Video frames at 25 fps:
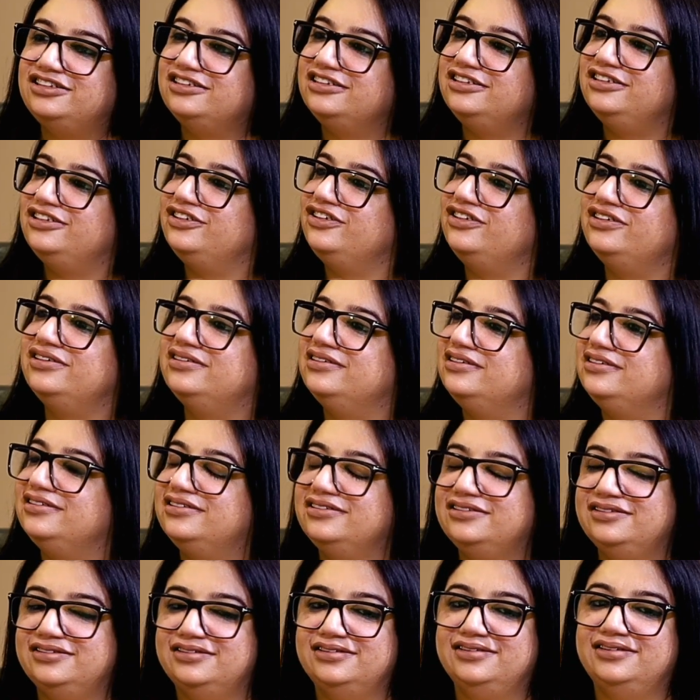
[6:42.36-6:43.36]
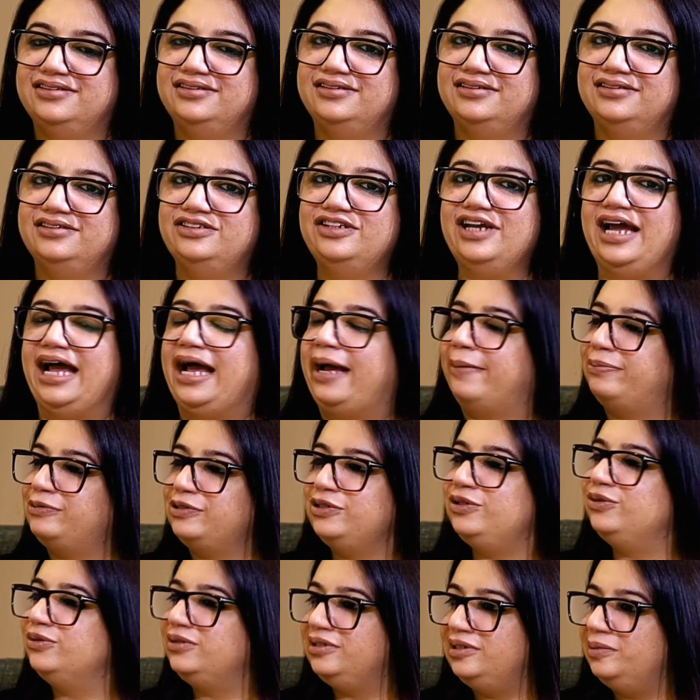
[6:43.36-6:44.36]
You know, you're
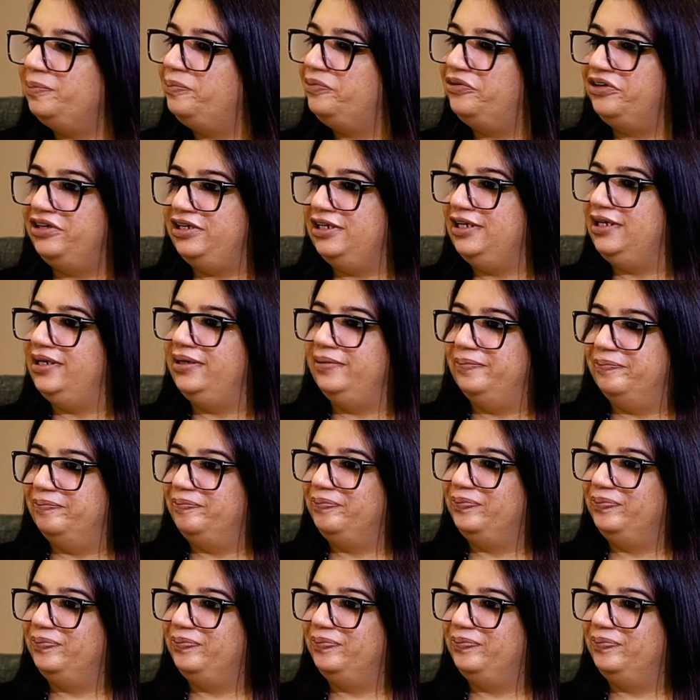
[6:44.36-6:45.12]
absolutely pretty.